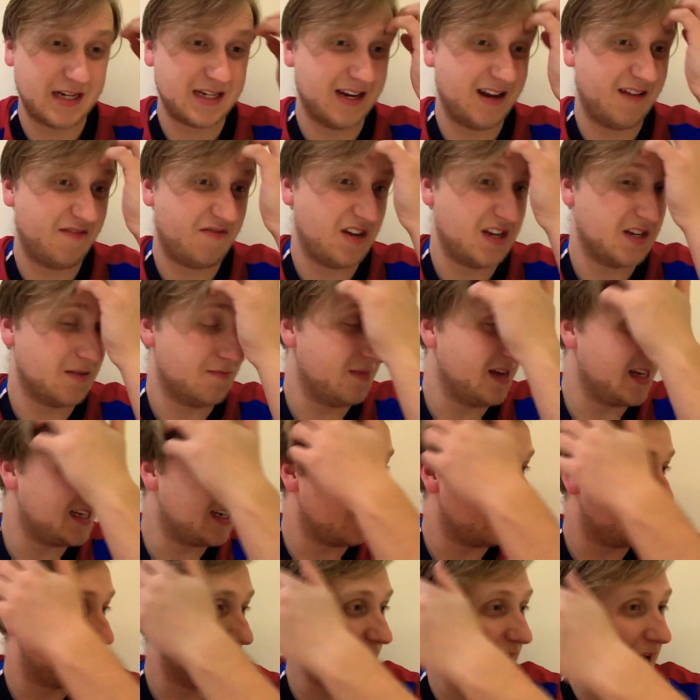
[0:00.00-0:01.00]
and if he's missing
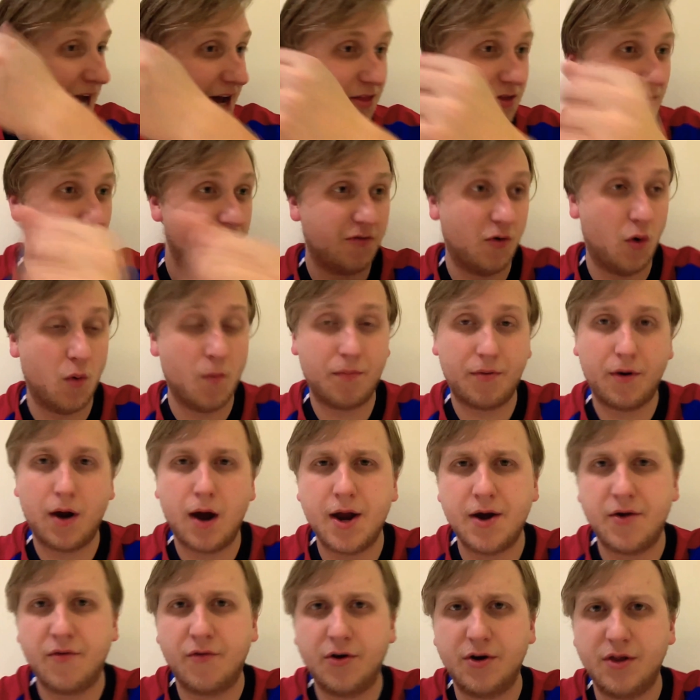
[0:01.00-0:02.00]
for that, the form
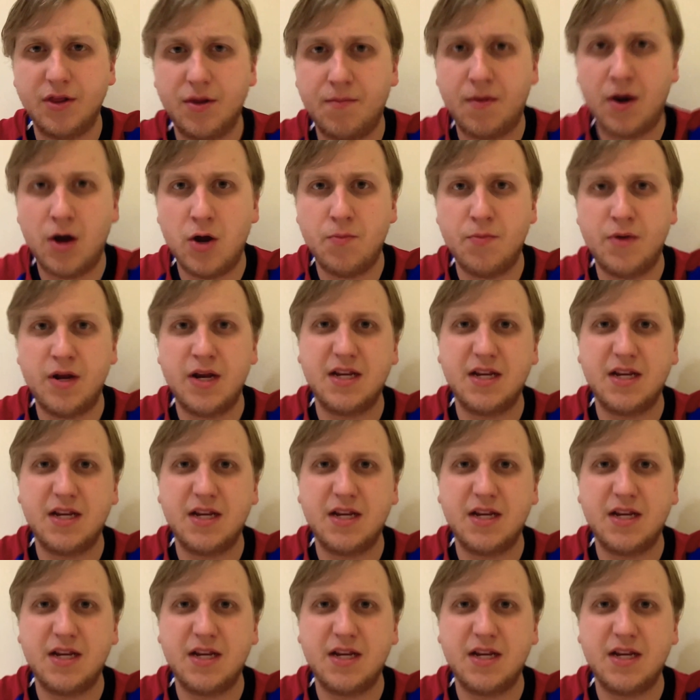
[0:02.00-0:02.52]
Brighton are on at the moment,